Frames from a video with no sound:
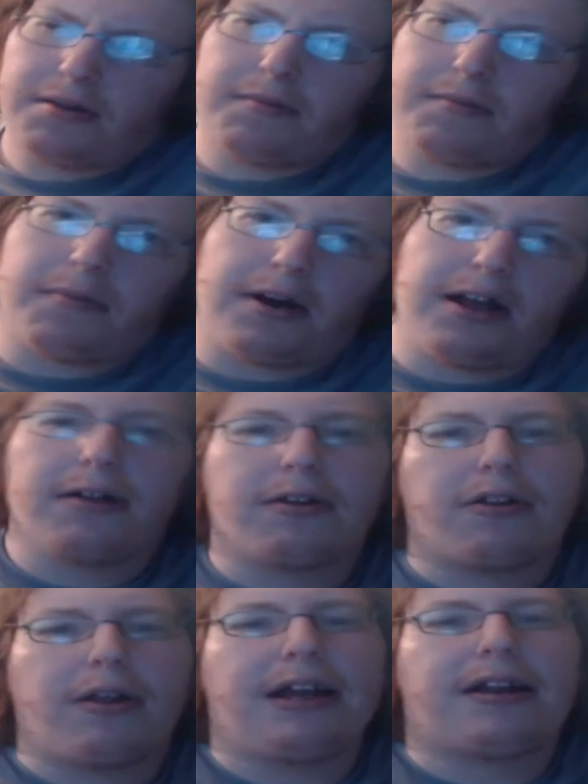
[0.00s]
But
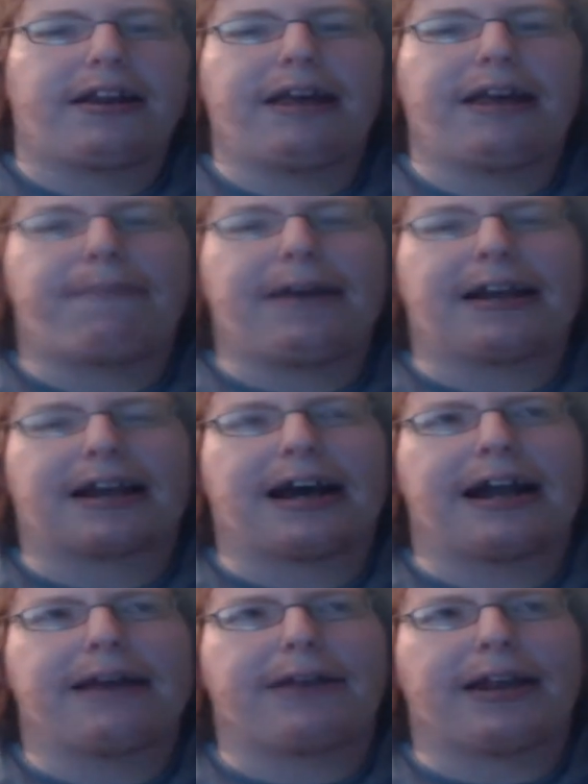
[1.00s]
Into the Abyss
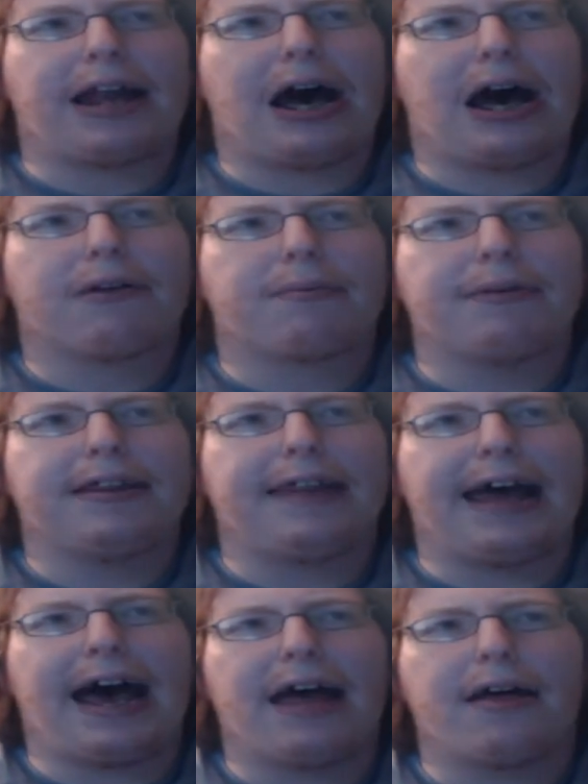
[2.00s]
kind of allowed me
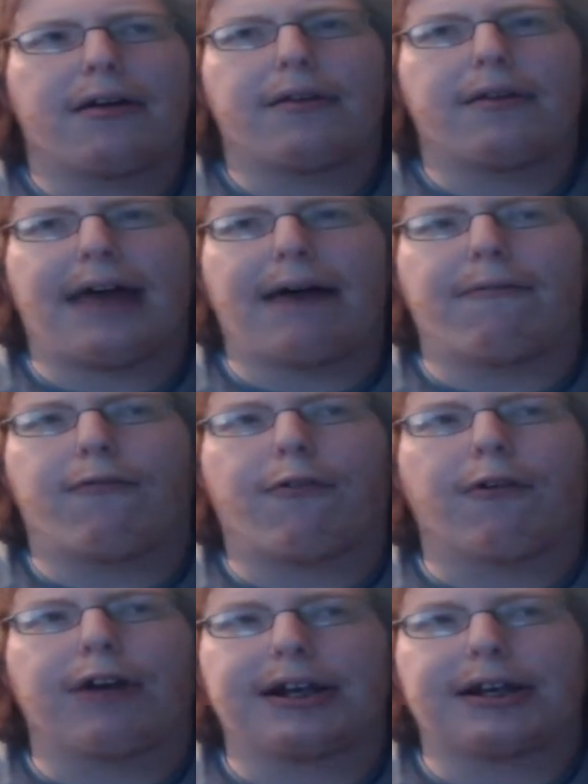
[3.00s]
that
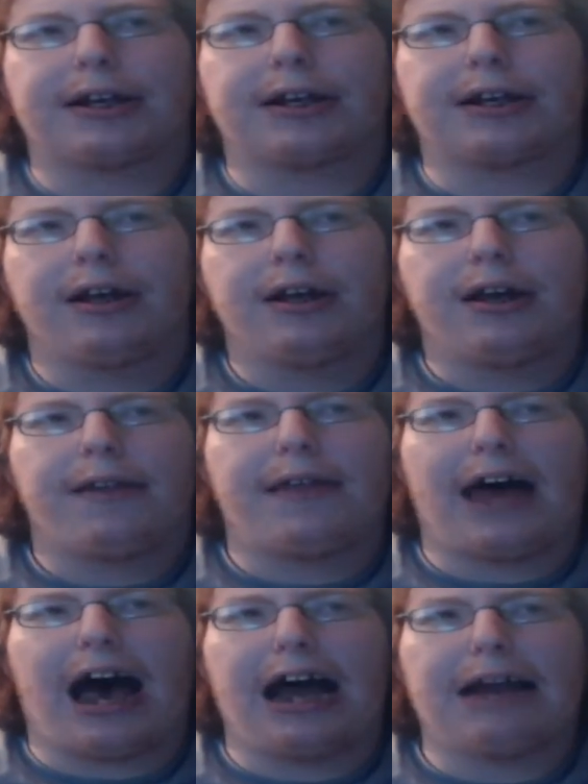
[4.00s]
voice
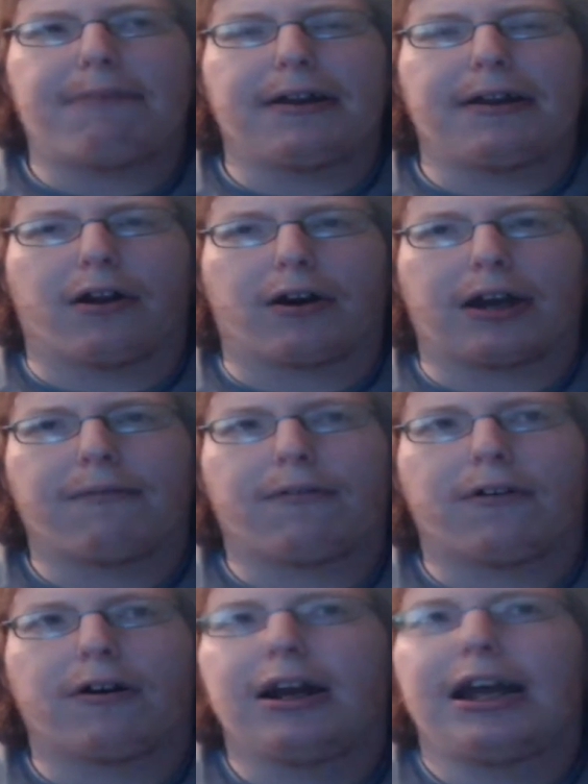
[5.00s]
that I had been looking
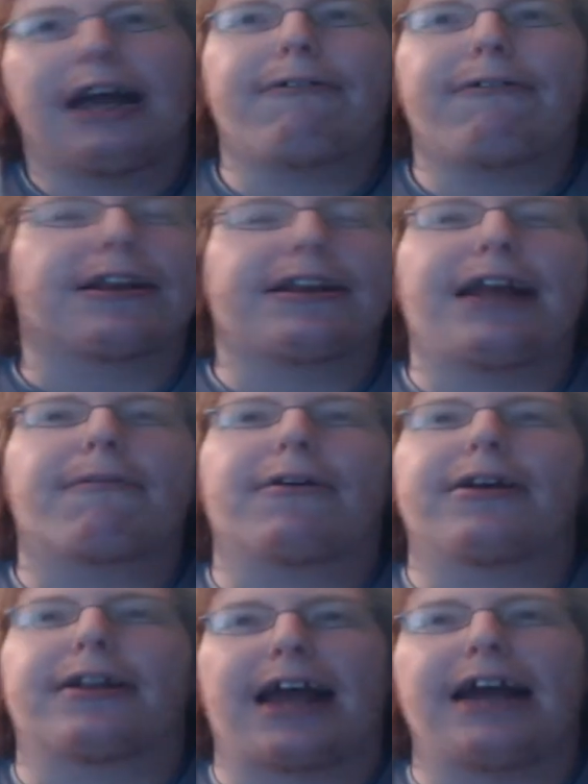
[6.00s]
for. It was never
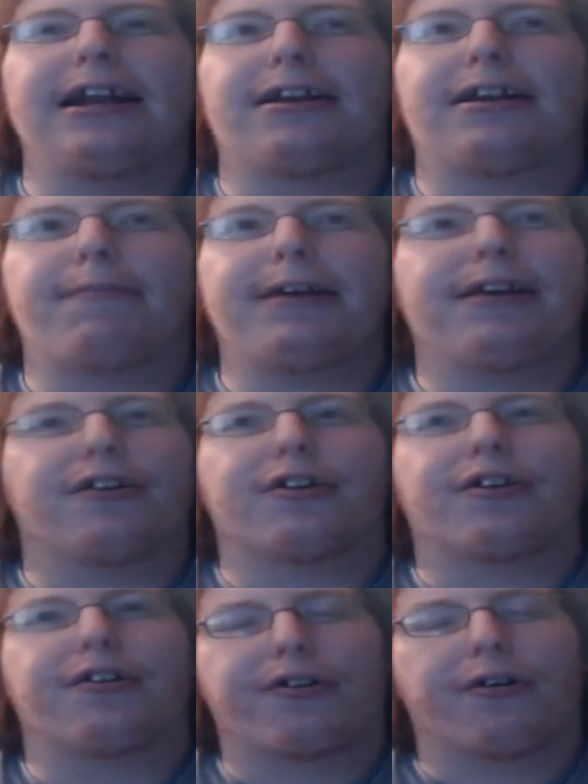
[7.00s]
intended to be
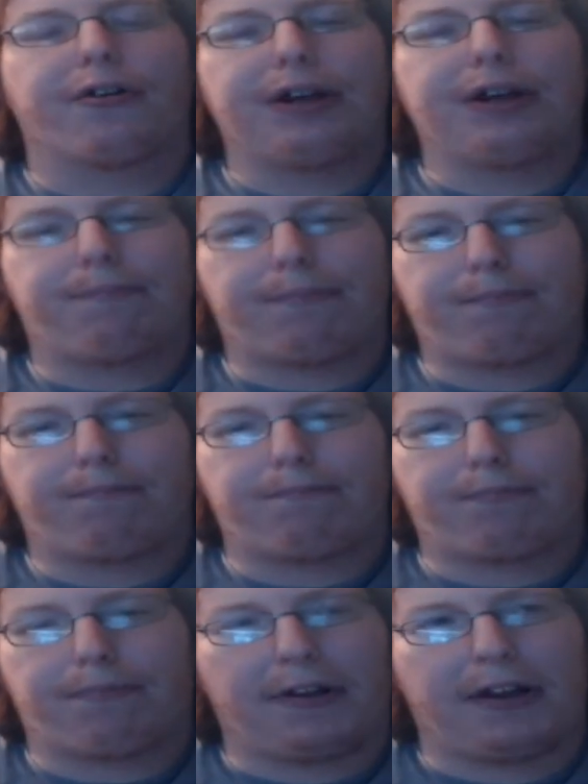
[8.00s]
just a solely
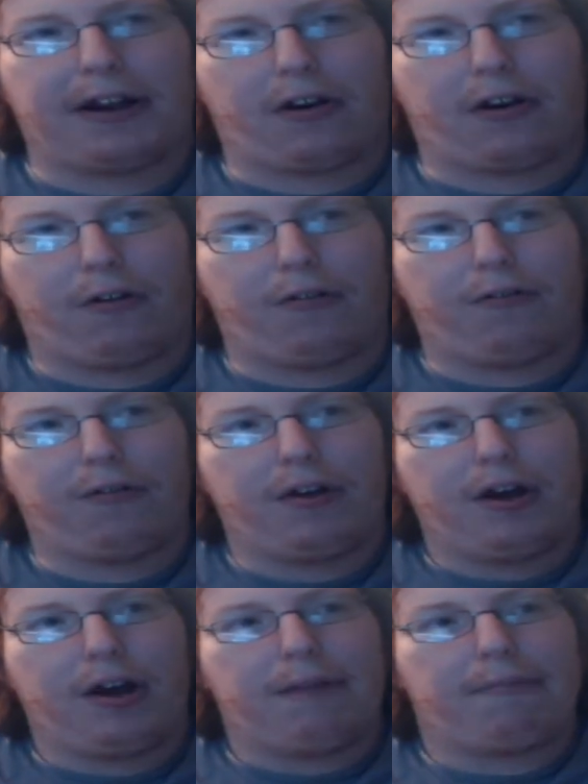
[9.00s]
political
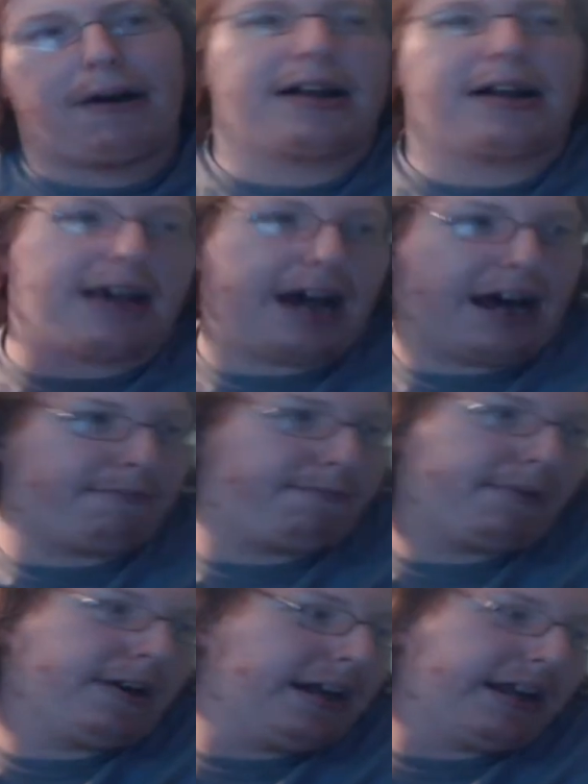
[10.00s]
podcast,
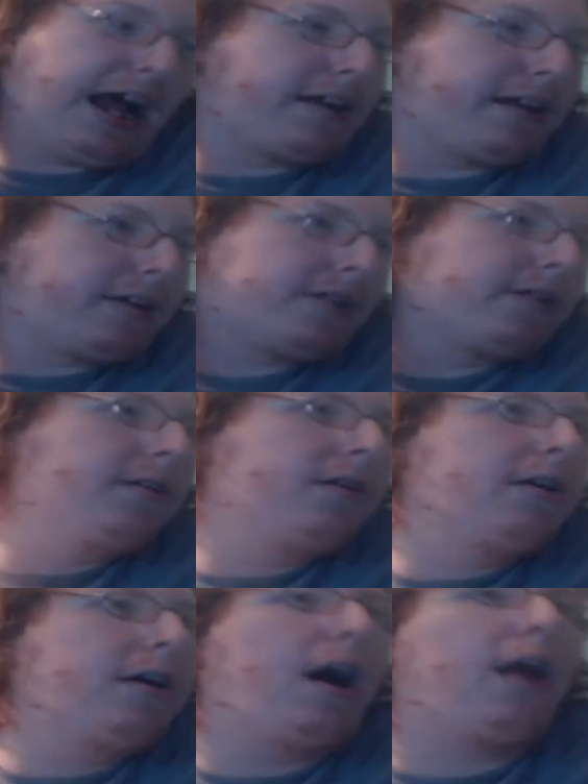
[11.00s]
but that's
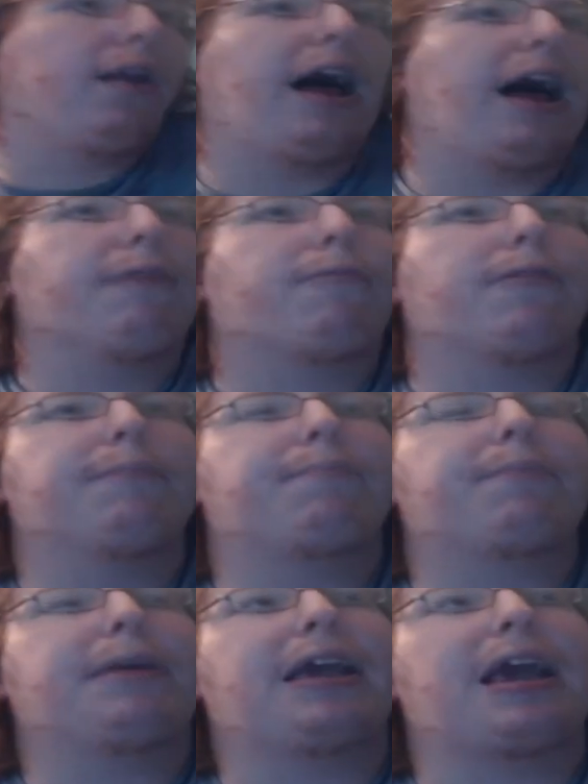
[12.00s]
a lot of what it
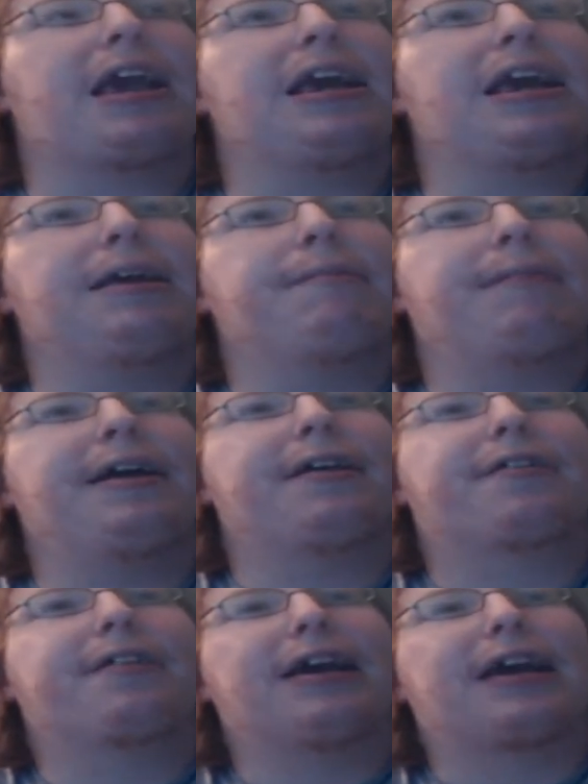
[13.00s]
became. And
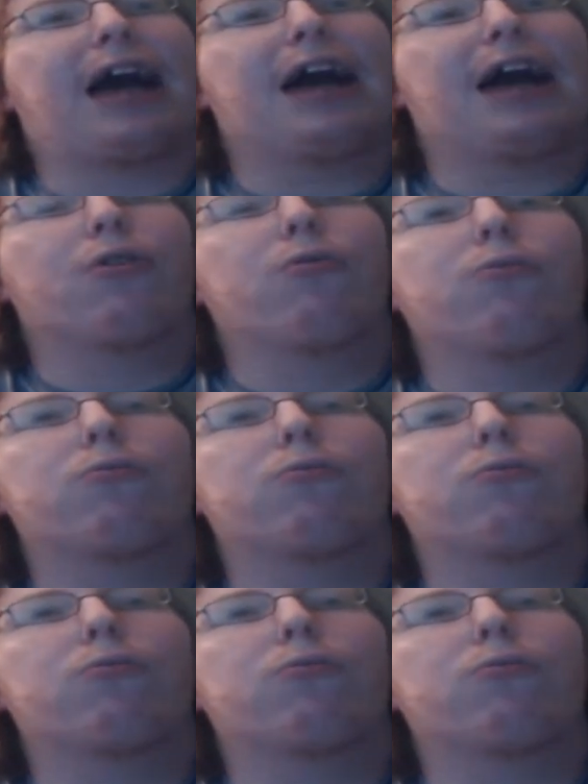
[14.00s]
it's like, I don't